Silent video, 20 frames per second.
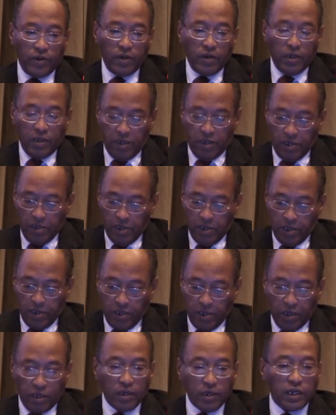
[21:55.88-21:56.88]

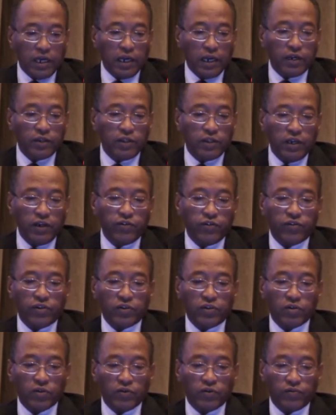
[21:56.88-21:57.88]

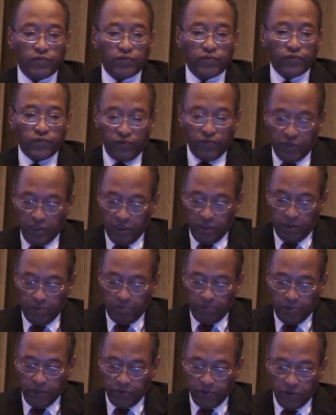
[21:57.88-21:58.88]
characteristics of the
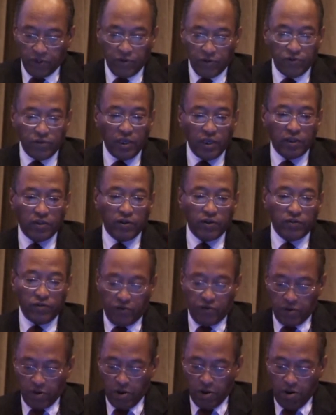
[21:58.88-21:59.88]
present
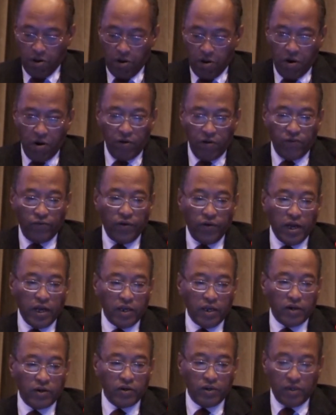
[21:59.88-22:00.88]
status of
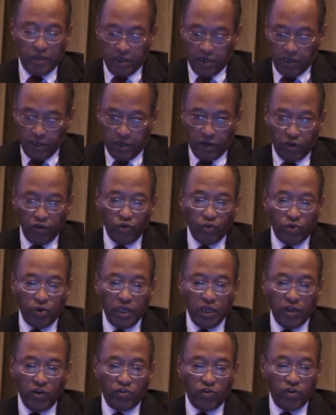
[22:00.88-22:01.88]
higher
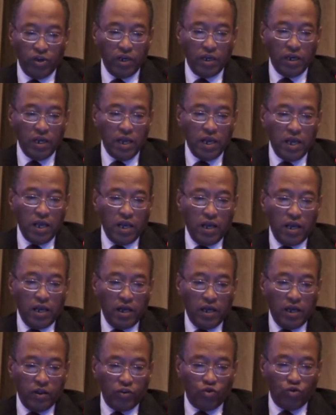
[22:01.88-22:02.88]
education,
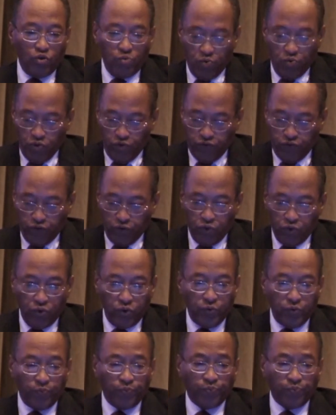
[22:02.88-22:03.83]
and to move to